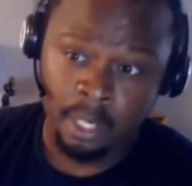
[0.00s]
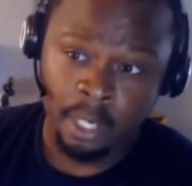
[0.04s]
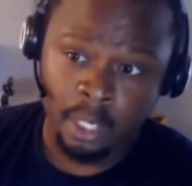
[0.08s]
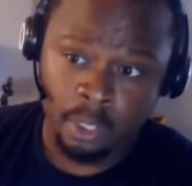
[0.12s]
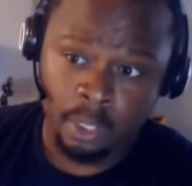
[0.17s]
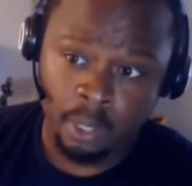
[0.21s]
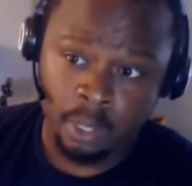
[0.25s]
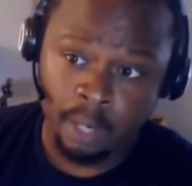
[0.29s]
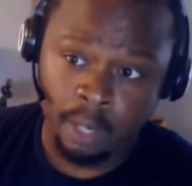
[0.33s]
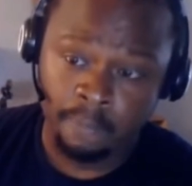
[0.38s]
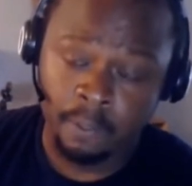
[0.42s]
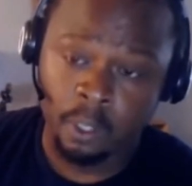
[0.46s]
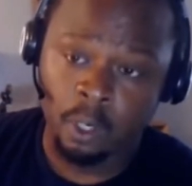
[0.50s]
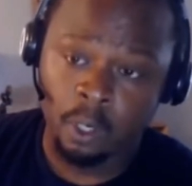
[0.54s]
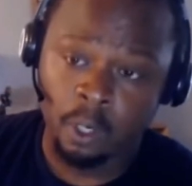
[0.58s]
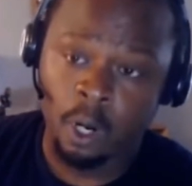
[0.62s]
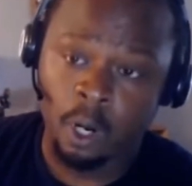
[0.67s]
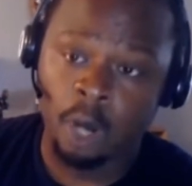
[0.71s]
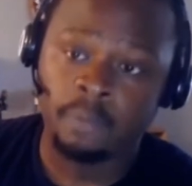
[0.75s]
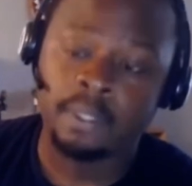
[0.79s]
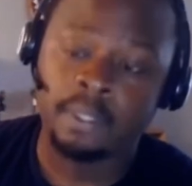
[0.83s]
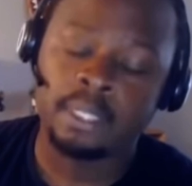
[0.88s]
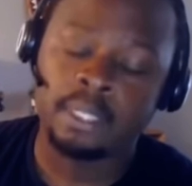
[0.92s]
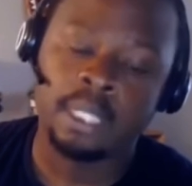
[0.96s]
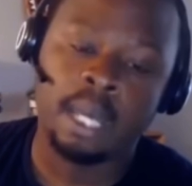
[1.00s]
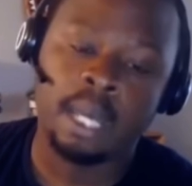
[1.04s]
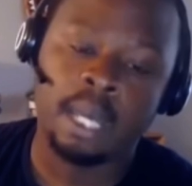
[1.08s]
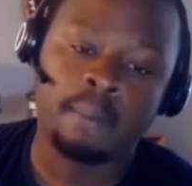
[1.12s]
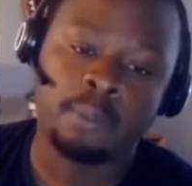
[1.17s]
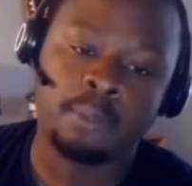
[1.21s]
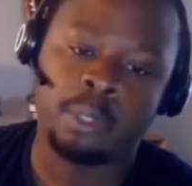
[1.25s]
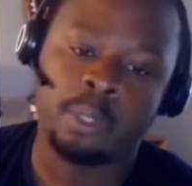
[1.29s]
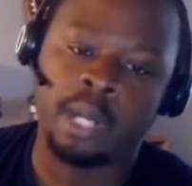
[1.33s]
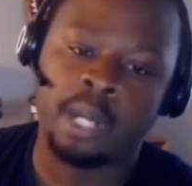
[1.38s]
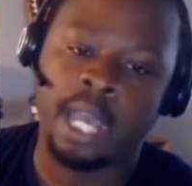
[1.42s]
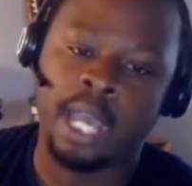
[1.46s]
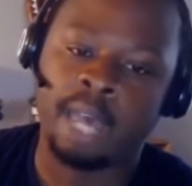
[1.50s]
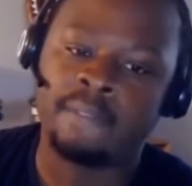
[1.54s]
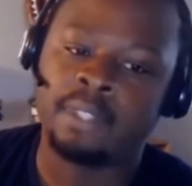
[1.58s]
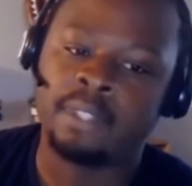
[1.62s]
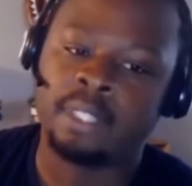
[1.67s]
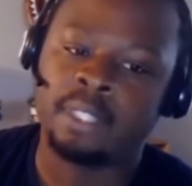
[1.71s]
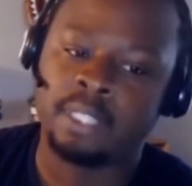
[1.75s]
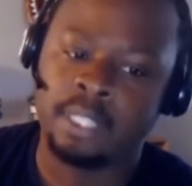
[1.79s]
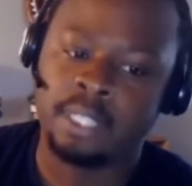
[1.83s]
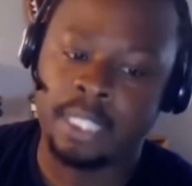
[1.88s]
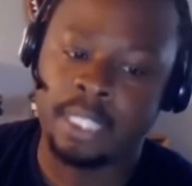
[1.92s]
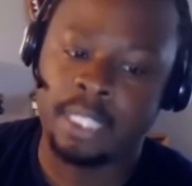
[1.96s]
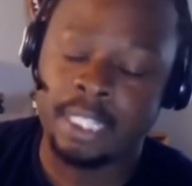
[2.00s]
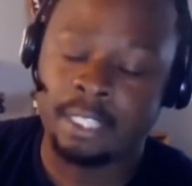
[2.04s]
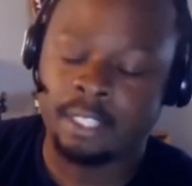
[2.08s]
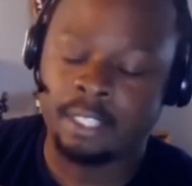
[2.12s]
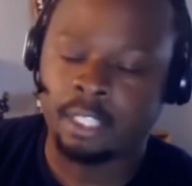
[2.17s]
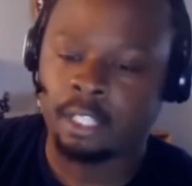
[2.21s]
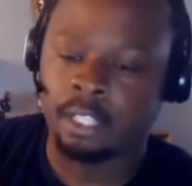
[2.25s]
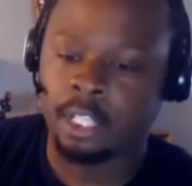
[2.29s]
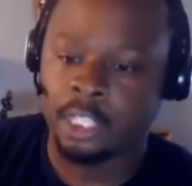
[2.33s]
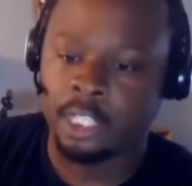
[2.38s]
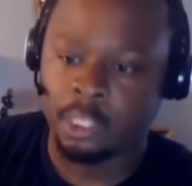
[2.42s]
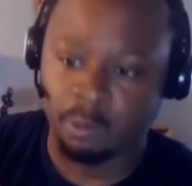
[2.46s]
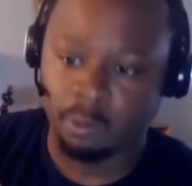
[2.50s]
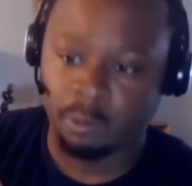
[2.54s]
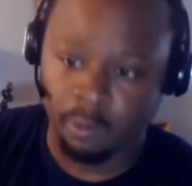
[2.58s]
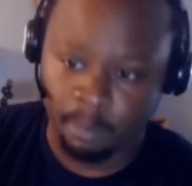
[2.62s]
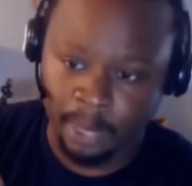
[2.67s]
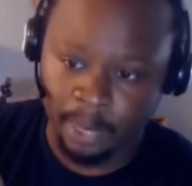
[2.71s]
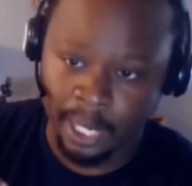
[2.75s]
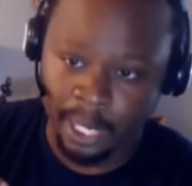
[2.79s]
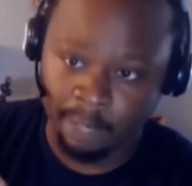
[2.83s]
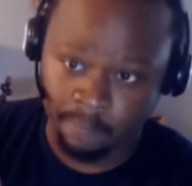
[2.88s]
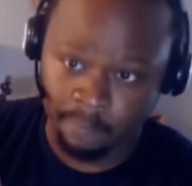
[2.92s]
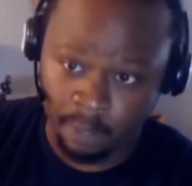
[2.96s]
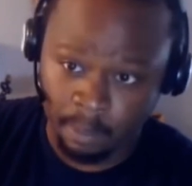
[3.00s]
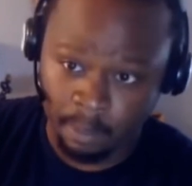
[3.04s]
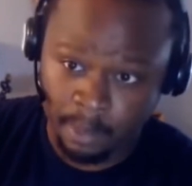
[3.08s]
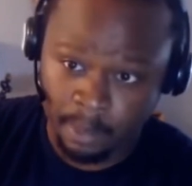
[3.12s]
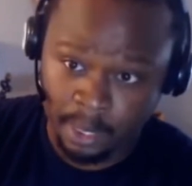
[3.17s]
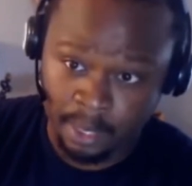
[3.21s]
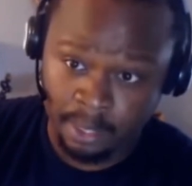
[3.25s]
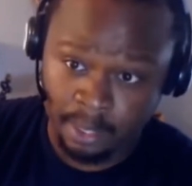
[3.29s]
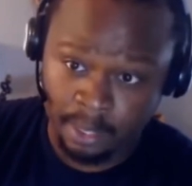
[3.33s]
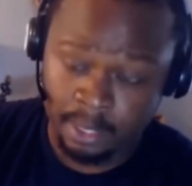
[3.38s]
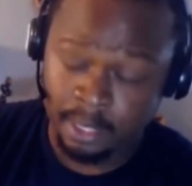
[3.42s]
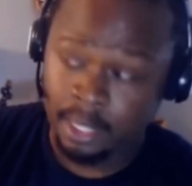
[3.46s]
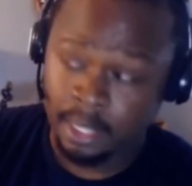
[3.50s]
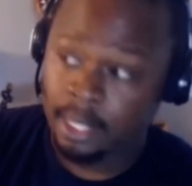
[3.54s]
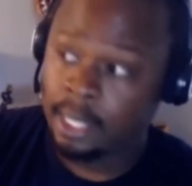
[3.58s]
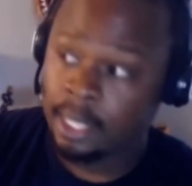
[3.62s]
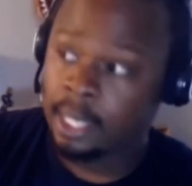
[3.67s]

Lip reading: So I feel oftentimes when you're having these discussions with Black feminists,